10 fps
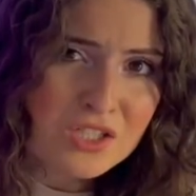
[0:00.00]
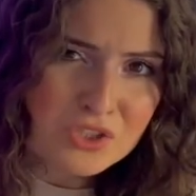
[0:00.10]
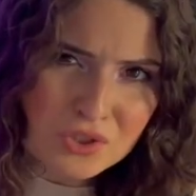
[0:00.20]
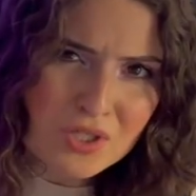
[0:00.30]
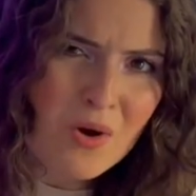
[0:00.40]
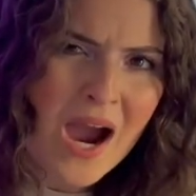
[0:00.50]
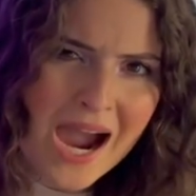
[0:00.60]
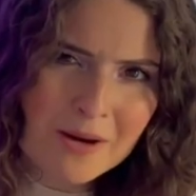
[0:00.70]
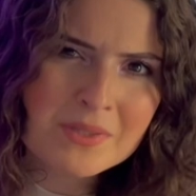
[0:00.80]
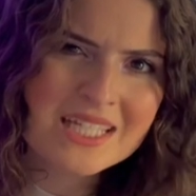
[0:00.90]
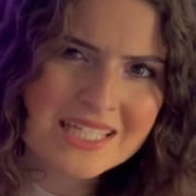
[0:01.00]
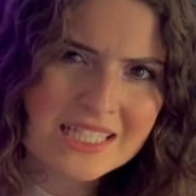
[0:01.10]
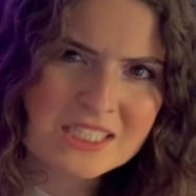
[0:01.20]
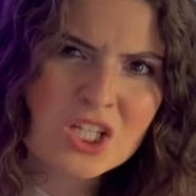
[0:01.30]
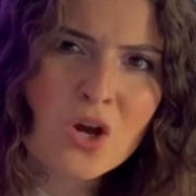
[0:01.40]
Do you know how many
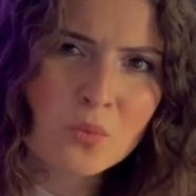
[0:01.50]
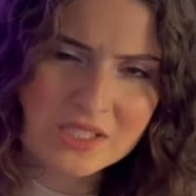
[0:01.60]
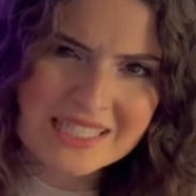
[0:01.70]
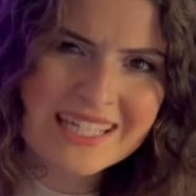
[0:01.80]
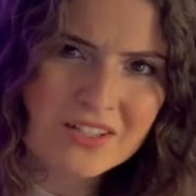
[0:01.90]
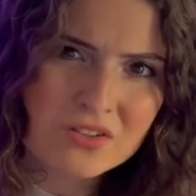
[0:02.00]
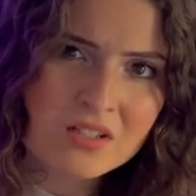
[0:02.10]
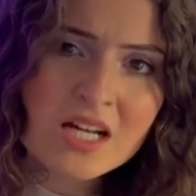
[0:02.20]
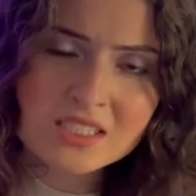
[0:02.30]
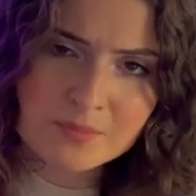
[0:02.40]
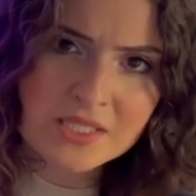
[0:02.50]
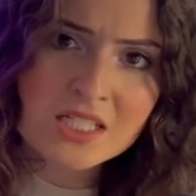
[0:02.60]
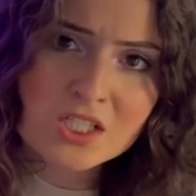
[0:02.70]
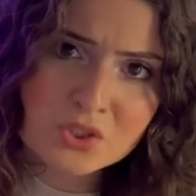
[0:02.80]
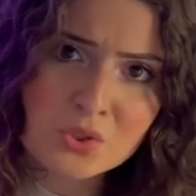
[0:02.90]
kids would kill to
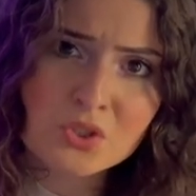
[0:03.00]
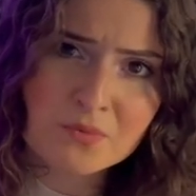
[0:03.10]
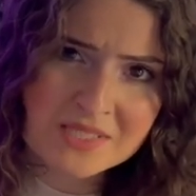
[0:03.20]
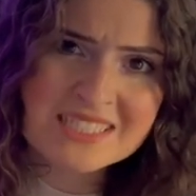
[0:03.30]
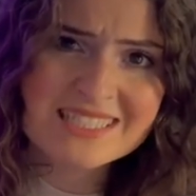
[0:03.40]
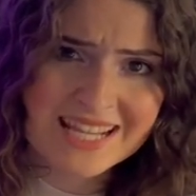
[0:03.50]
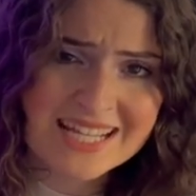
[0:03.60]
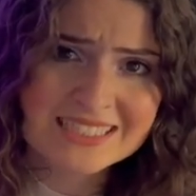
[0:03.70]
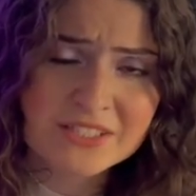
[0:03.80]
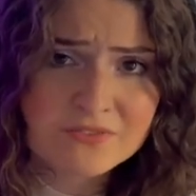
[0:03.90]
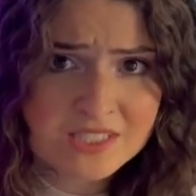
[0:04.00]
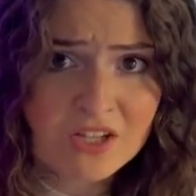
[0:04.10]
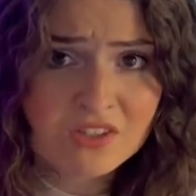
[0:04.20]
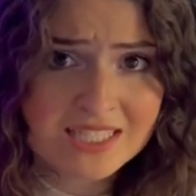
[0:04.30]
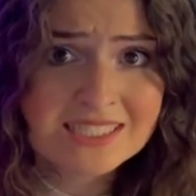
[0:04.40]
be Junior Miss Dance of
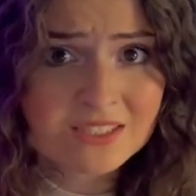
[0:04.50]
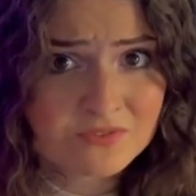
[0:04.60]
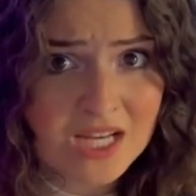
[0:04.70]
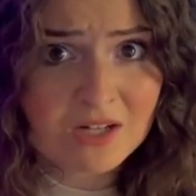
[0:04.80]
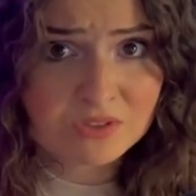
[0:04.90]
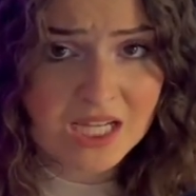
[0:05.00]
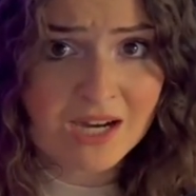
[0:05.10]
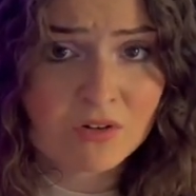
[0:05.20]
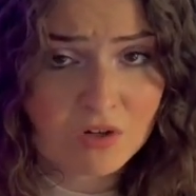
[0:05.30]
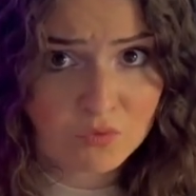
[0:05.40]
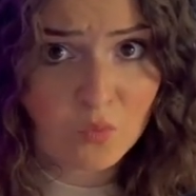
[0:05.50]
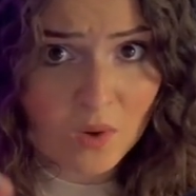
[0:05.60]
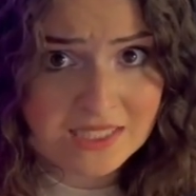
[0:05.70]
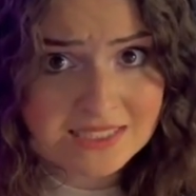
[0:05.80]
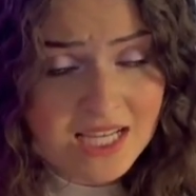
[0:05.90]
Southeast of Downtown of
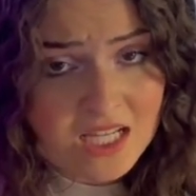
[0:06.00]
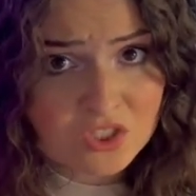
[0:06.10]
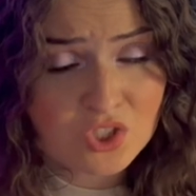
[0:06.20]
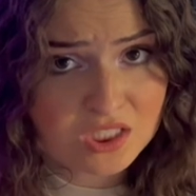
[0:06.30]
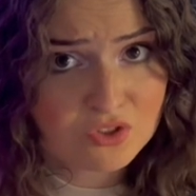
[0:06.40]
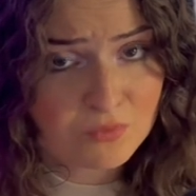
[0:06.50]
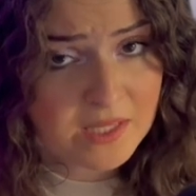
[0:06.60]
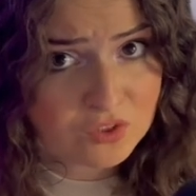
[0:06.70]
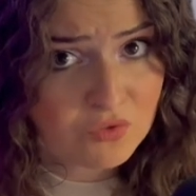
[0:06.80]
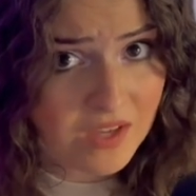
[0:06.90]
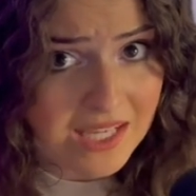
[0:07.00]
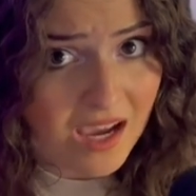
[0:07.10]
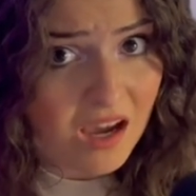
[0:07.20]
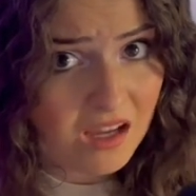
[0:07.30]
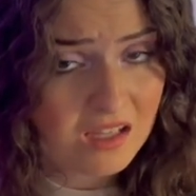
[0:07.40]
Westchester,
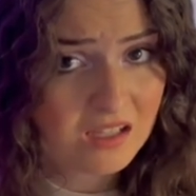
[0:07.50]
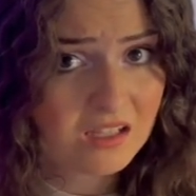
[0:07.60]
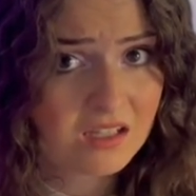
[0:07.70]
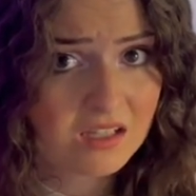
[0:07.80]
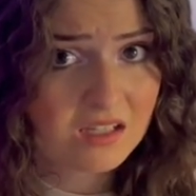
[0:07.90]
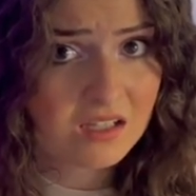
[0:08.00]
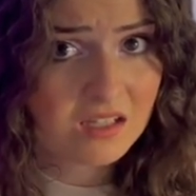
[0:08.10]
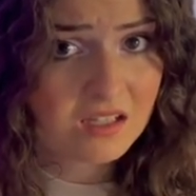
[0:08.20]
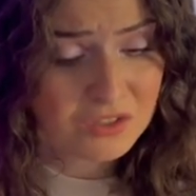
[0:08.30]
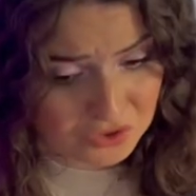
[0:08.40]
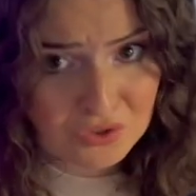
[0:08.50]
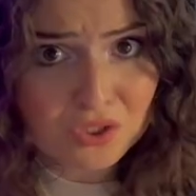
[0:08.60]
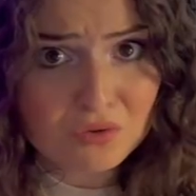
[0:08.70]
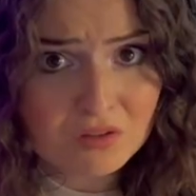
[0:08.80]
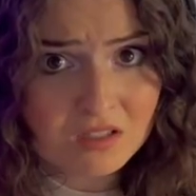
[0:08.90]
Pennsylvania? Do
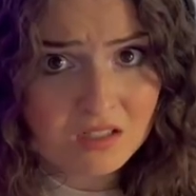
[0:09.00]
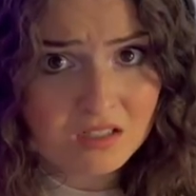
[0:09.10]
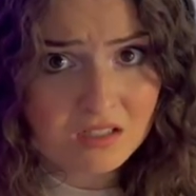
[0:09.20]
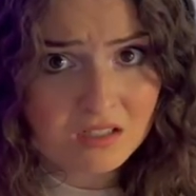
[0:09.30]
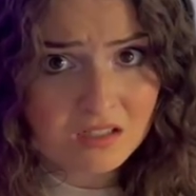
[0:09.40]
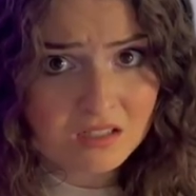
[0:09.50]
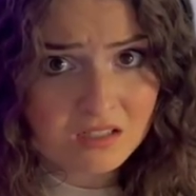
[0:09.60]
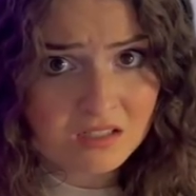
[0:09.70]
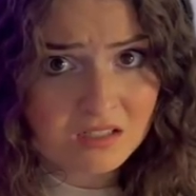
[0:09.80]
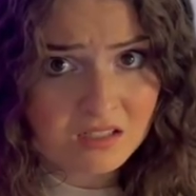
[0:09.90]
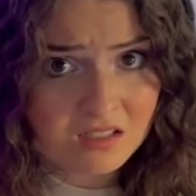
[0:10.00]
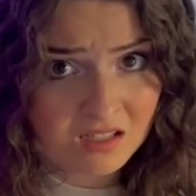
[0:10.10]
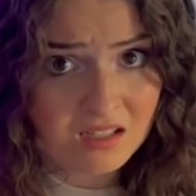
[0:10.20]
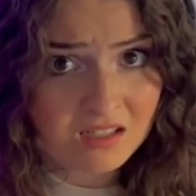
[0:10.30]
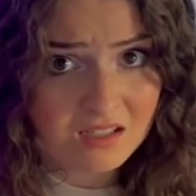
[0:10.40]
you?
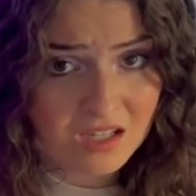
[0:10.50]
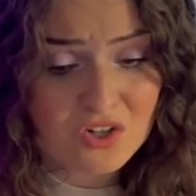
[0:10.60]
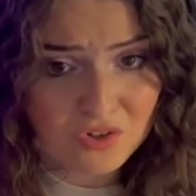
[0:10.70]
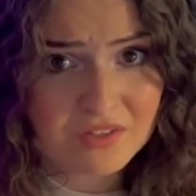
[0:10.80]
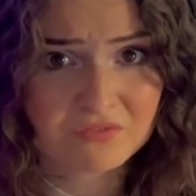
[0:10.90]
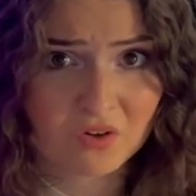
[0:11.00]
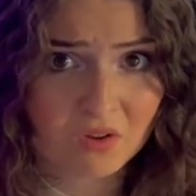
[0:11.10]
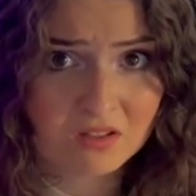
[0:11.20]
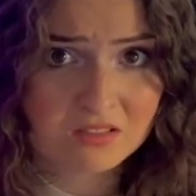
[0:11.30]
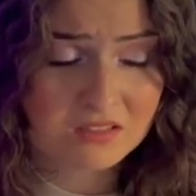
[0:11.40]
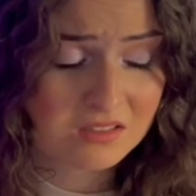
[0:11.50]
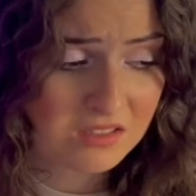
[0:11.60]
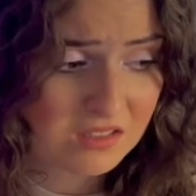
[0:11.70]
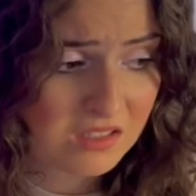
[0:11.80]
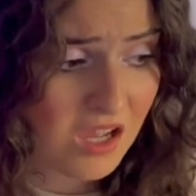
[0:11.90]
Huh? Ungrateful.
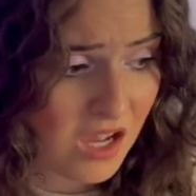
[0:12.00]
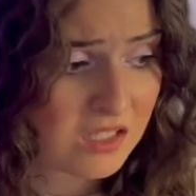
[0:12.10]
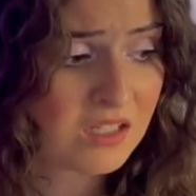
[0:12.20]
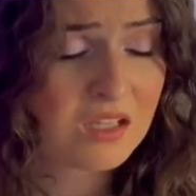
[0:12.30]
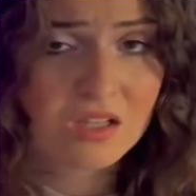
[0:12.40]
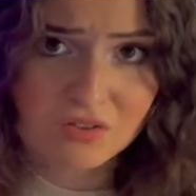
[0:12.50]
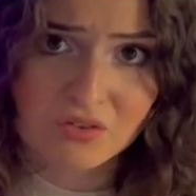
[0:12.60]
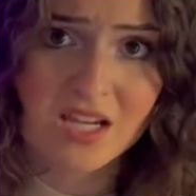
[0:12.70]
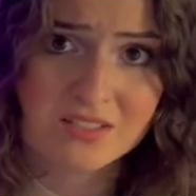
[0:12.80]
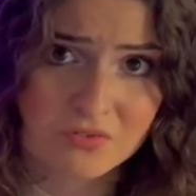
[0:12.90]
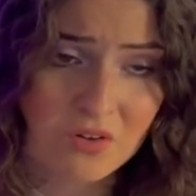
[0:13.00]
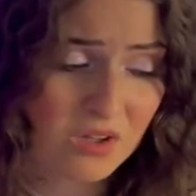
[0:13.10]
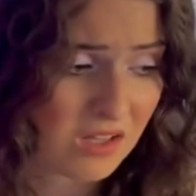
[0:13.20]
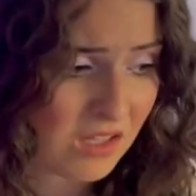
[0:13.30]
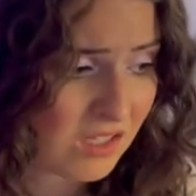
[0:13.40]
Ungrateful.